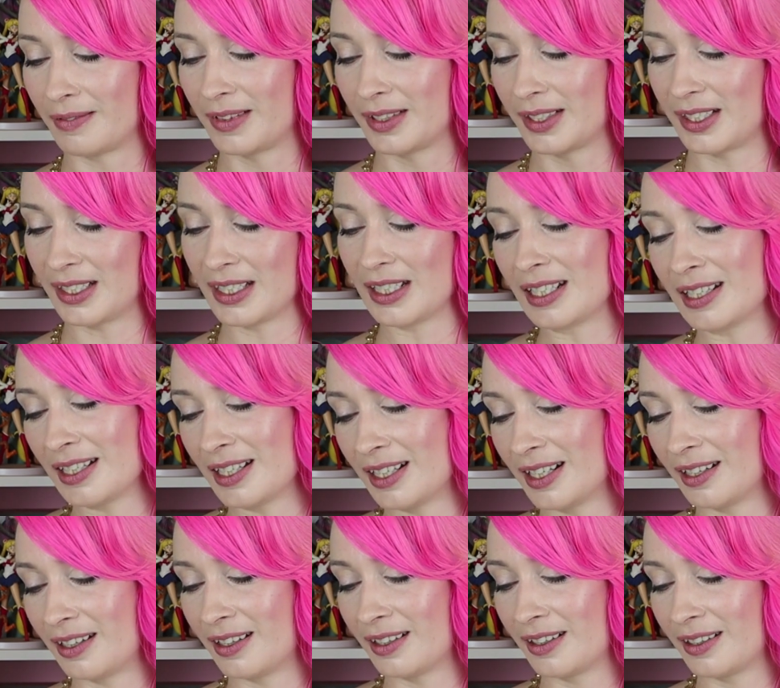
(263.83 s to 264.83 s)

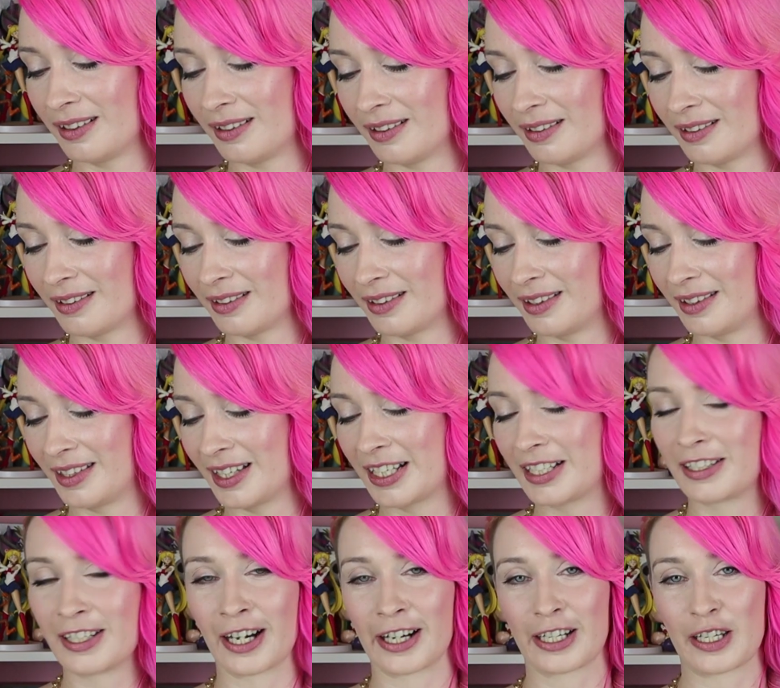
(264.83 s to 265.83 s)
see
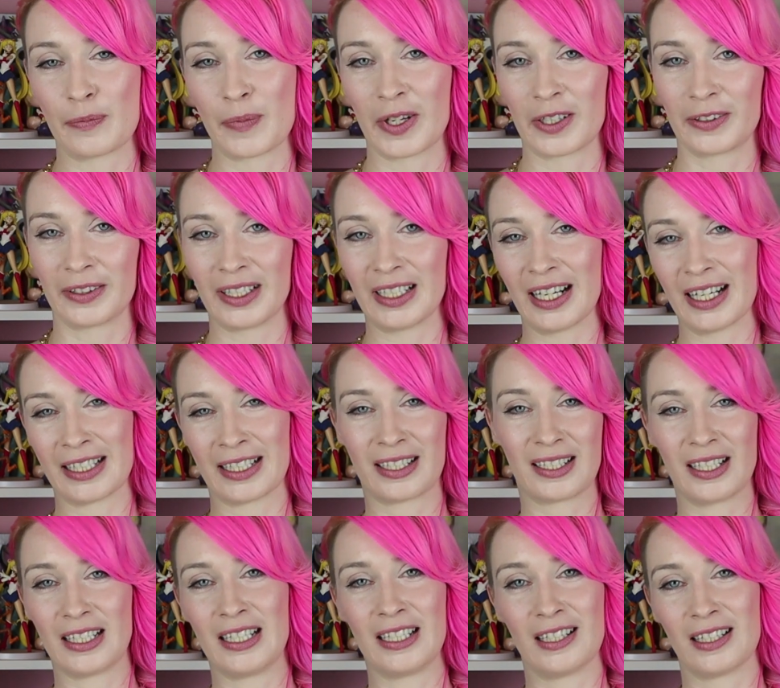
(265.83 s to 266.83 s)
this documentary as
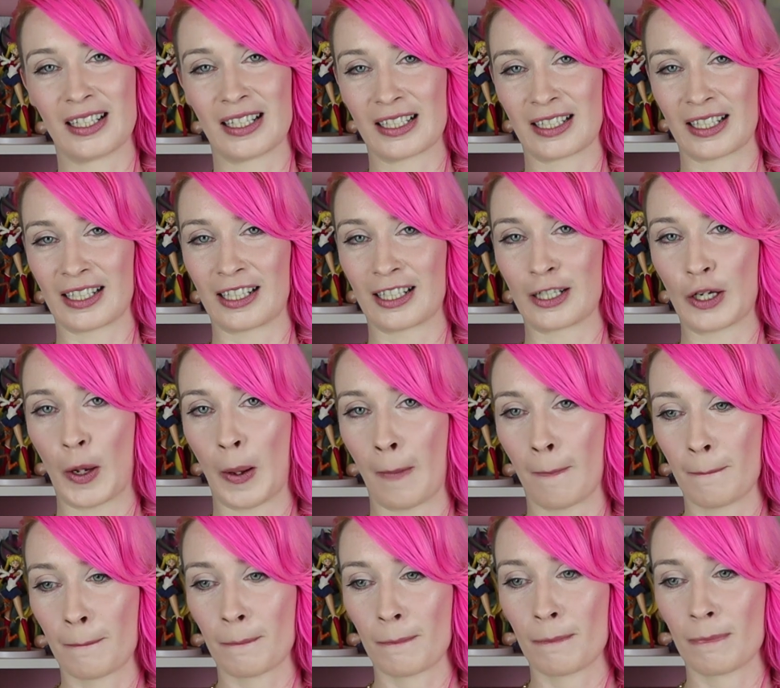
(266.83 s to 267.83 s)
seen as like a
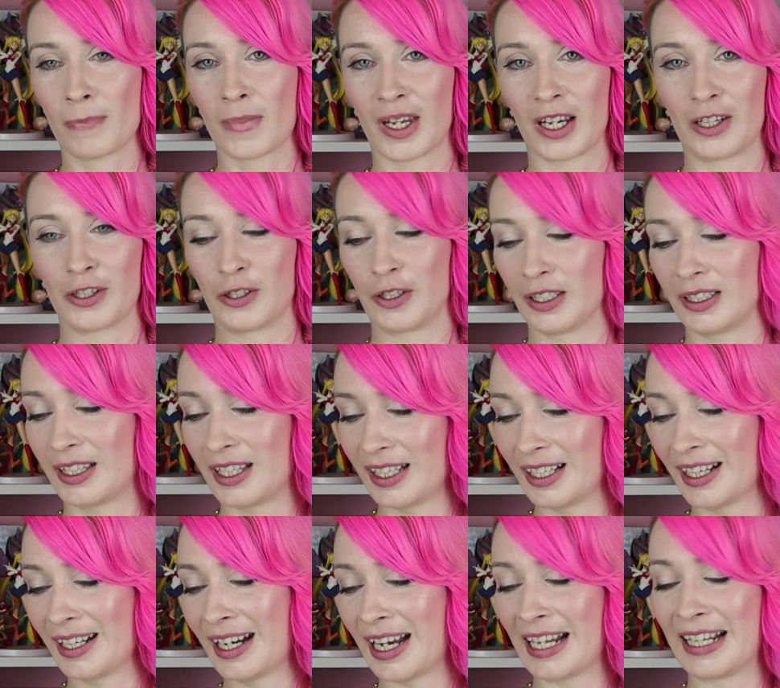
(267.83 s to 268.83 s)
a good
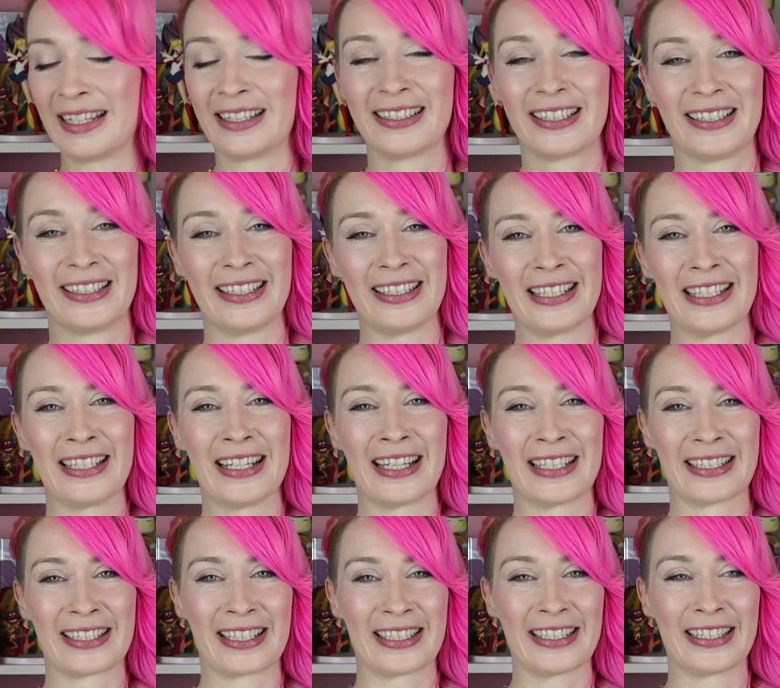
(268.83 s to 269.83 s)
thing and seen
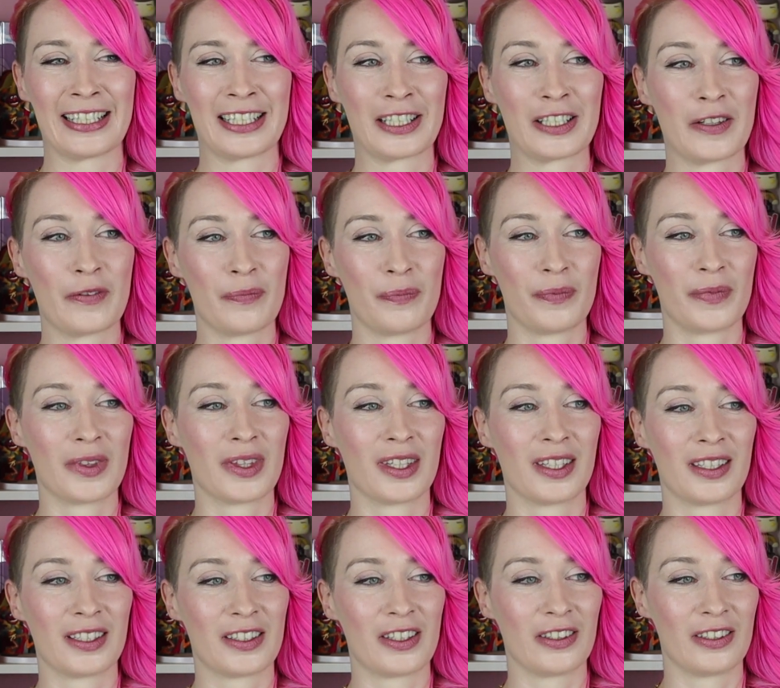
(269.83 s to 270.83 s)
as like
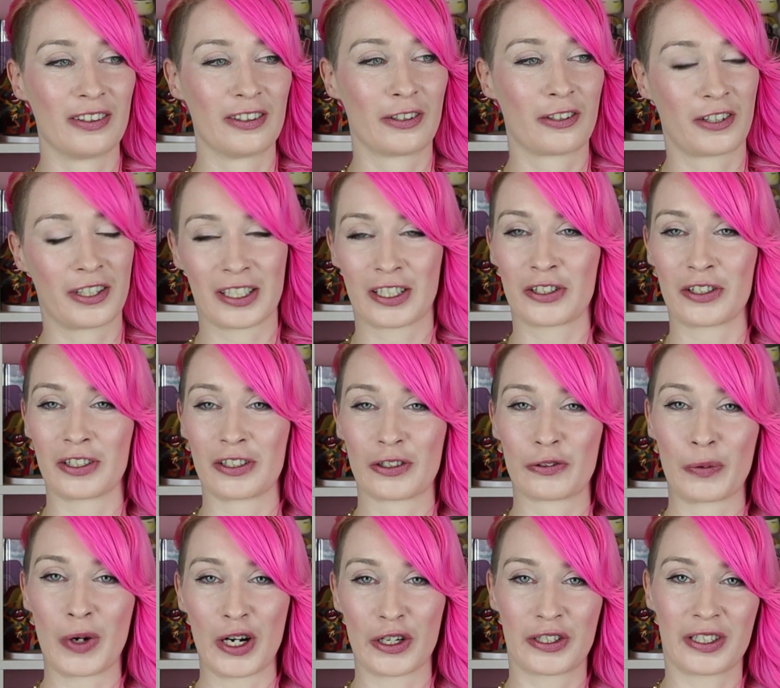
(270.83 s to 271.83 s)

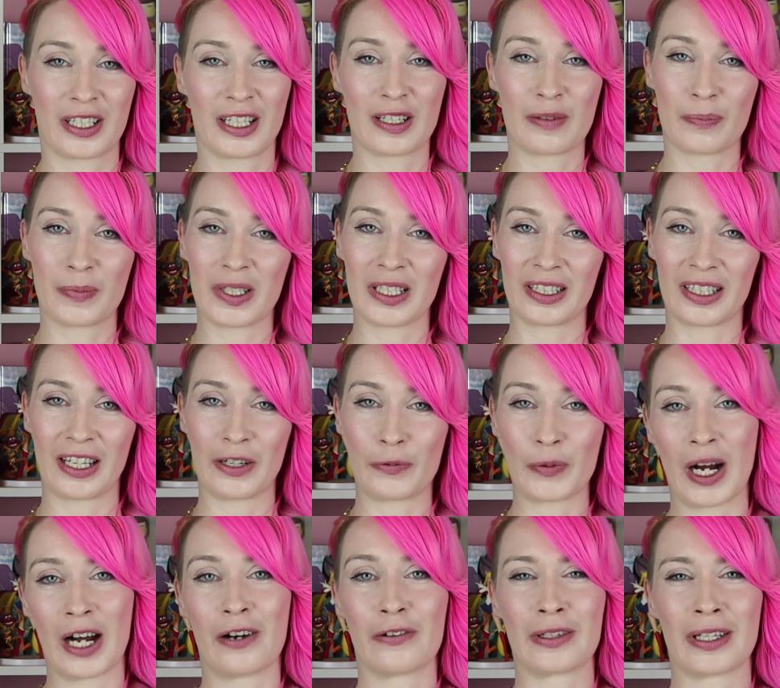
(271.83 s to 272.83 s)
Christians watching it and being like,
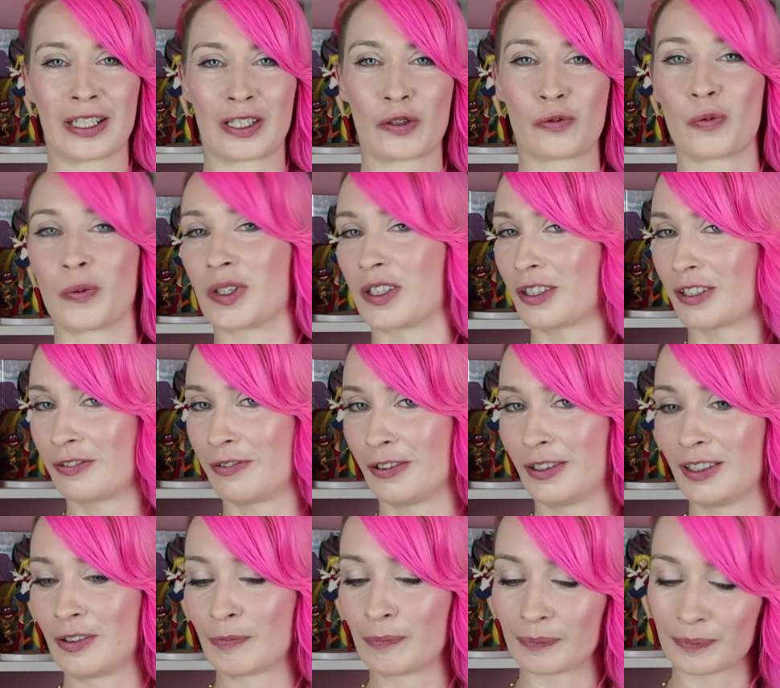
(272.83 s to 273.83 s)
"Wow, that's
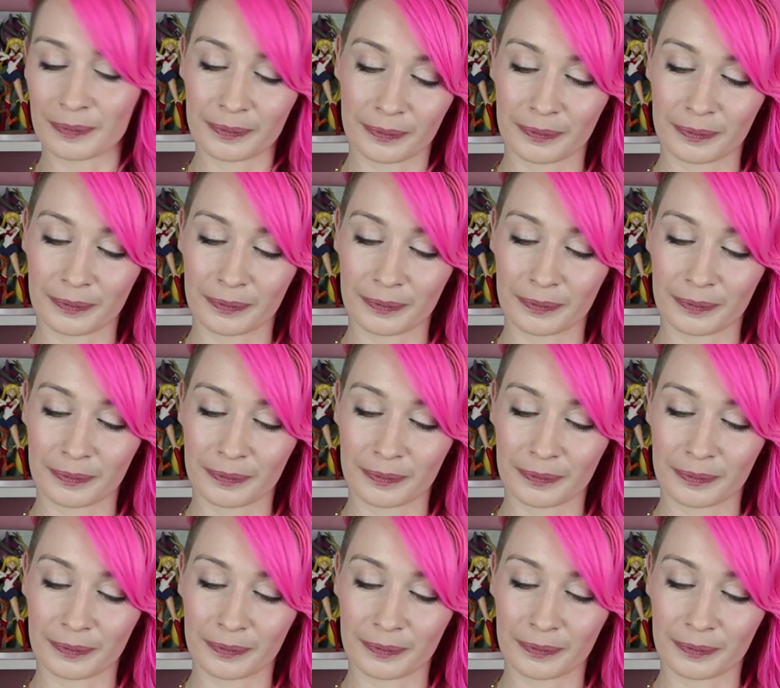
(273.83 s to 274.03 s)
wonderful."